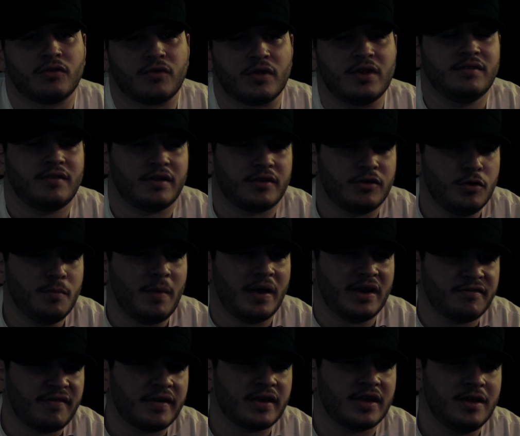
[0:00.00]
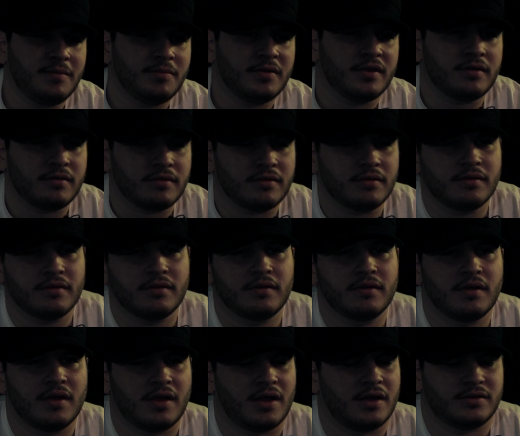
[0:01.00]
So he's like, do you mind if I keep this?
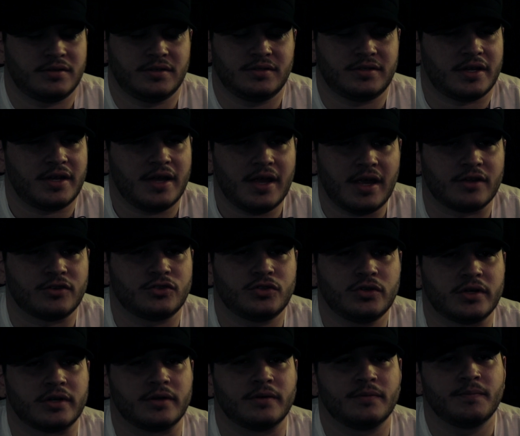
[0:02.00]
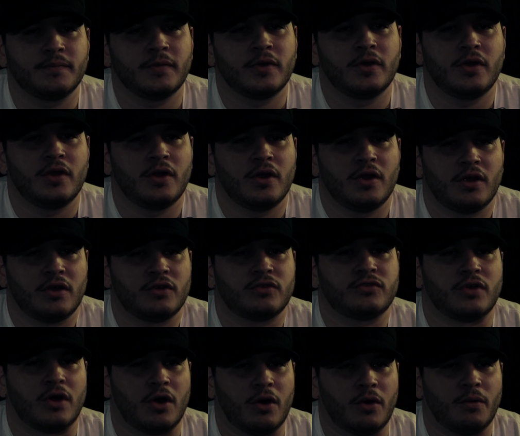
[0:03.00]
She's like, yeah, sure.
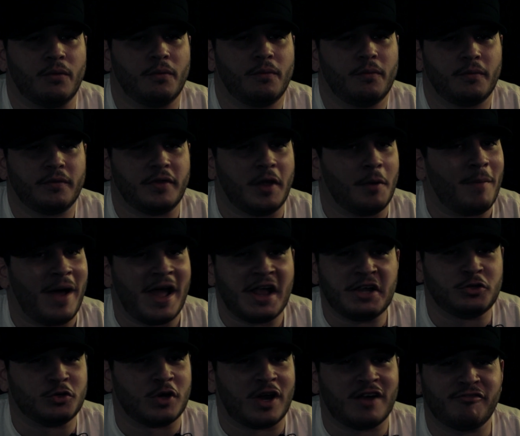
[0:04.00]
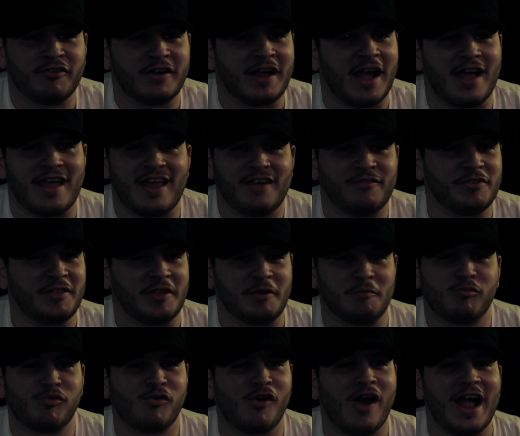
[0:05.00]
So now mind you, I forgot
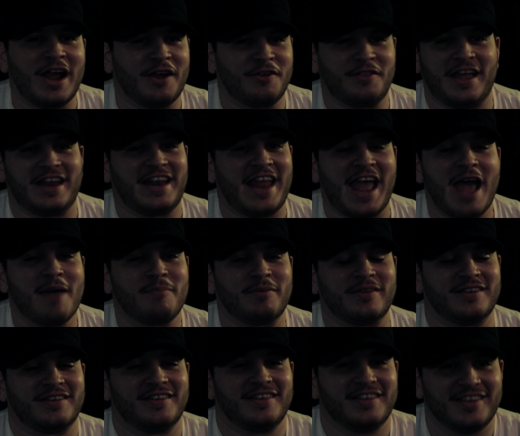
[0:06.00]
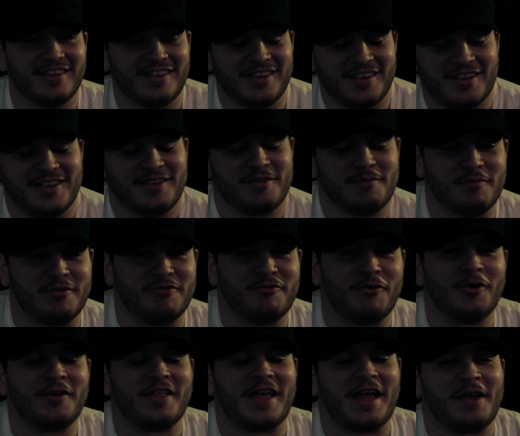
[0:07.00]
everything prior that happened
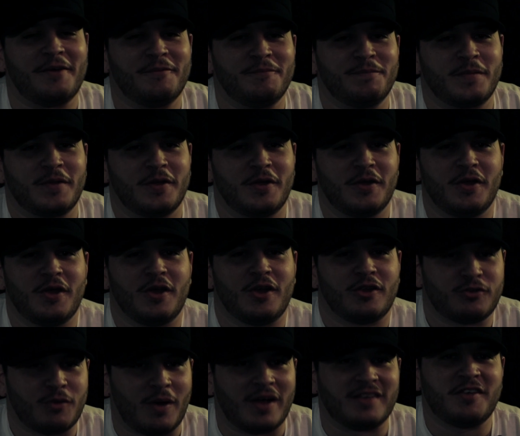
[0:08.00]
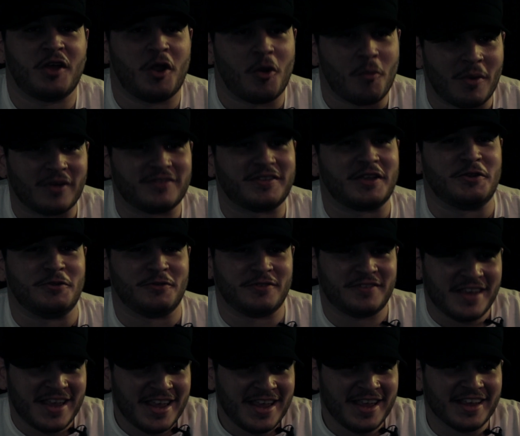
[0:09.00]
before that. So I told him, I was like, you
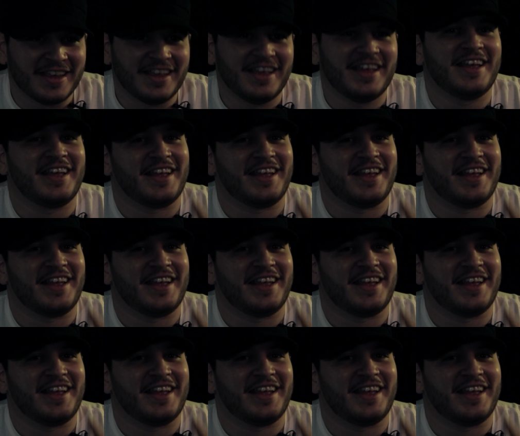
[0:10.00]
see,